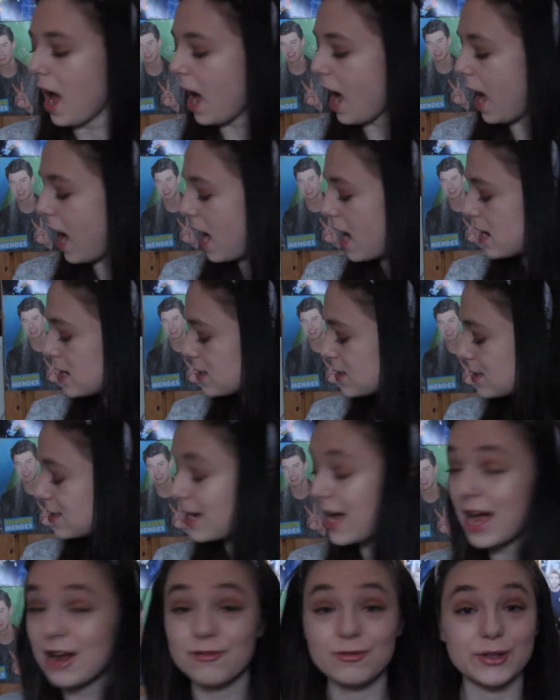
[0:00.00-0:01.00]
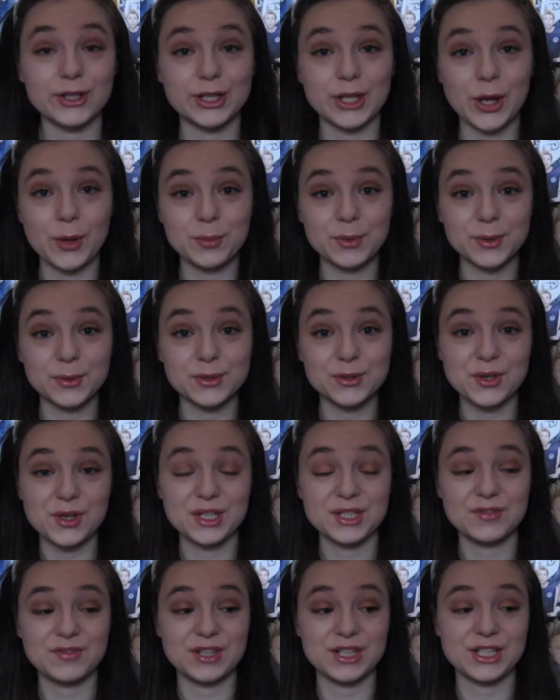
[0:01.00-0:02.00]
and I really hope you enjoy
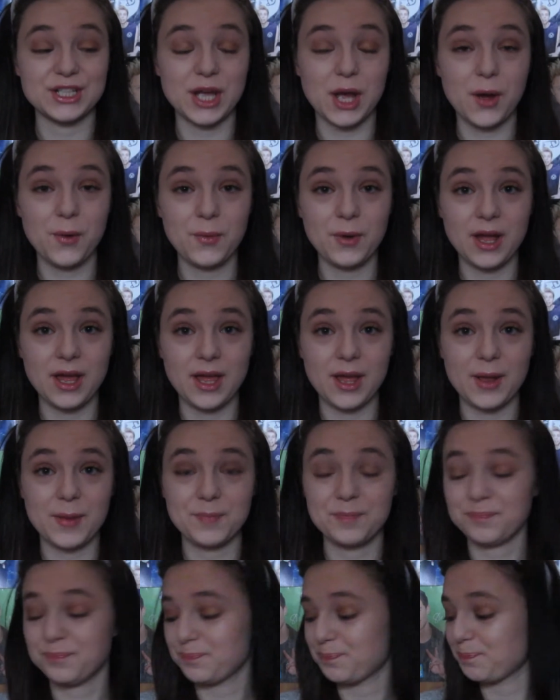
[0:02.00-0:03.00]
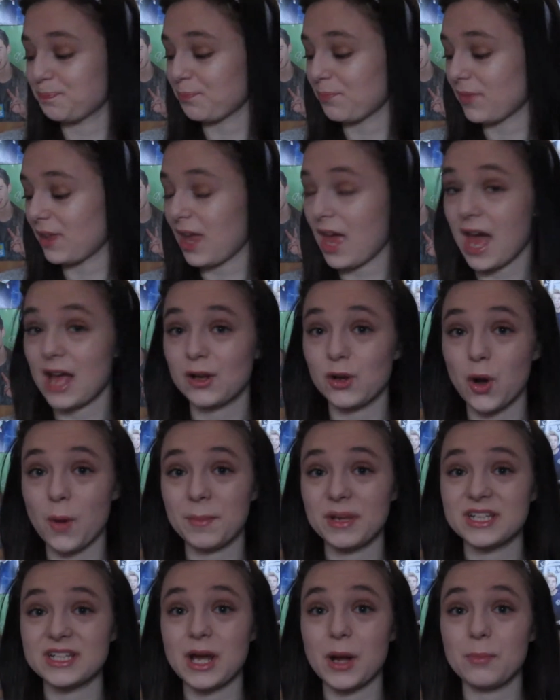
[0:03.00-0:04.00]
this video, and
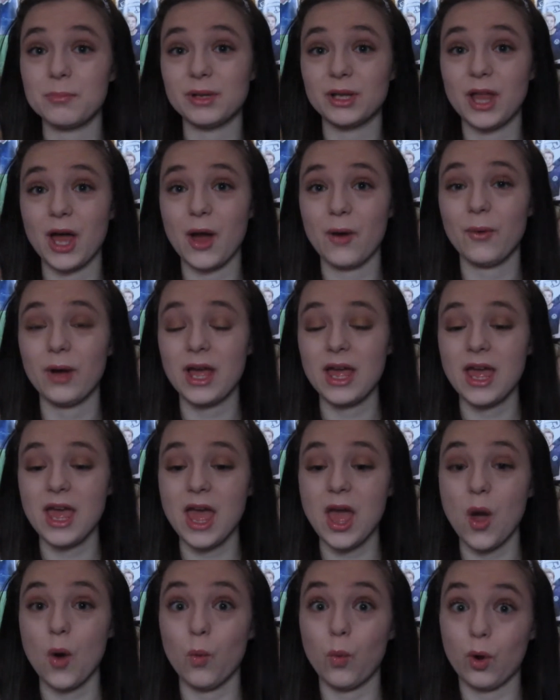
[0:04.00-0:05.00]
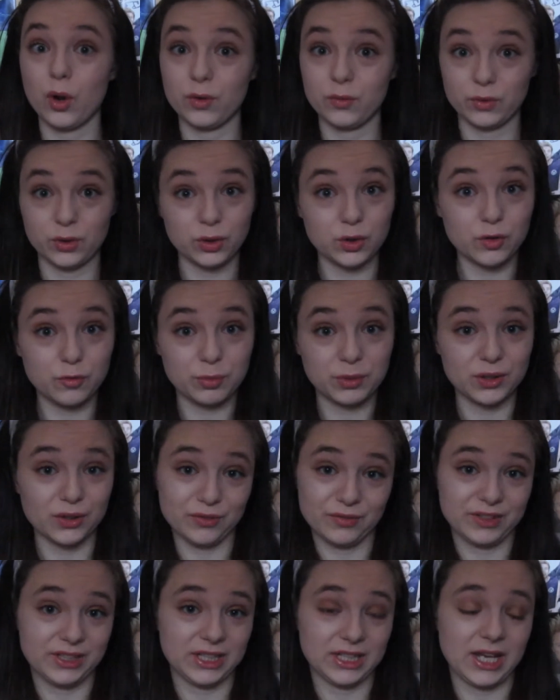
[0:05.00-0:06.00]
comment down below what you've been
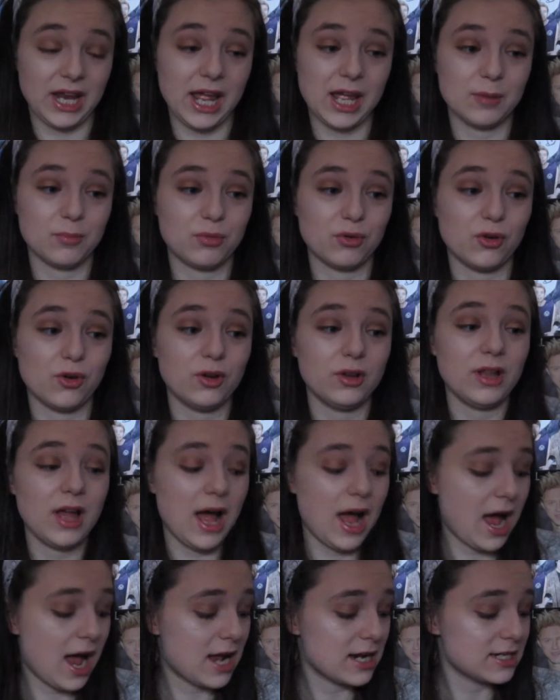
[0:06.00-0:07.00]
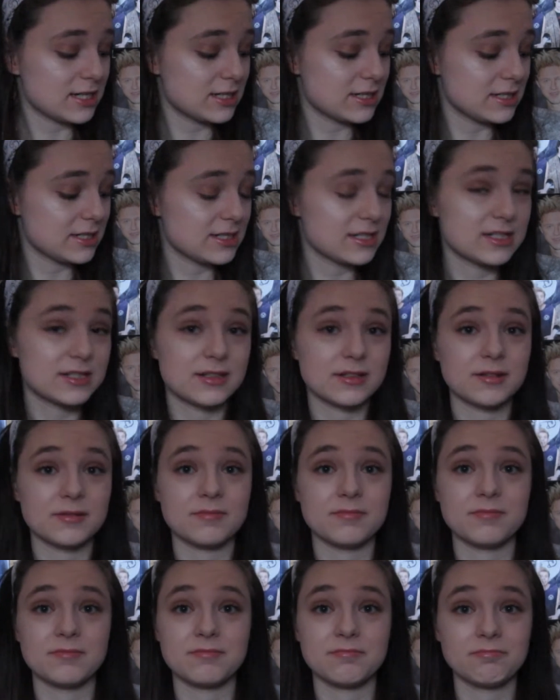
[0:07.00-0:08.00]
loving in April and
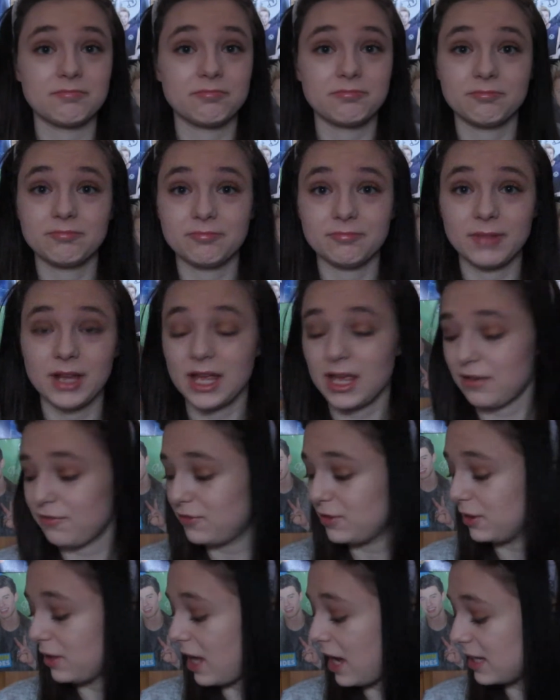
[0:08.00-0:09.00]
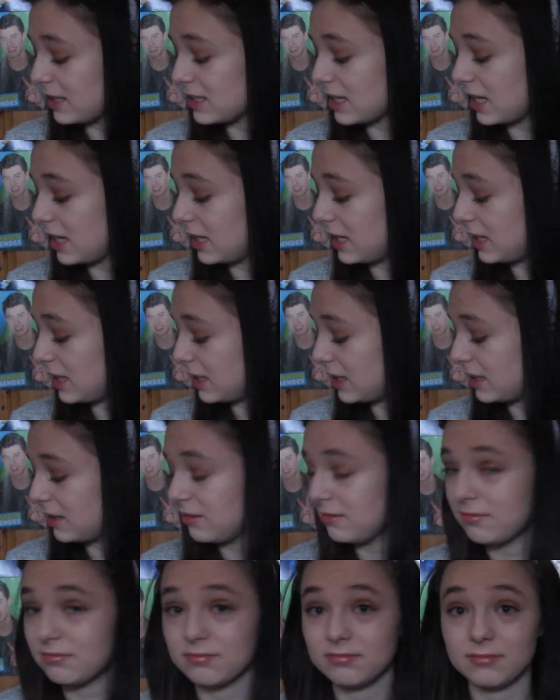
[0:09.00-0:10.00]
if you liked any
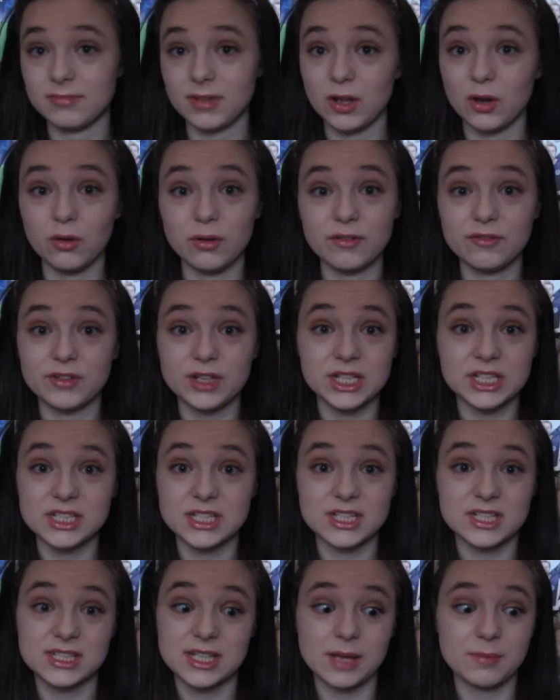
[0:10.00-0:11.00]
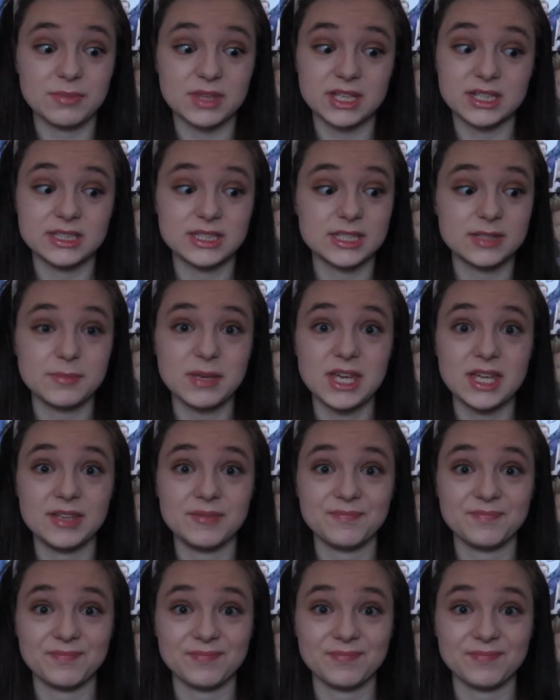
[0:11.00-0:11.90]
or if you're into the same things as me.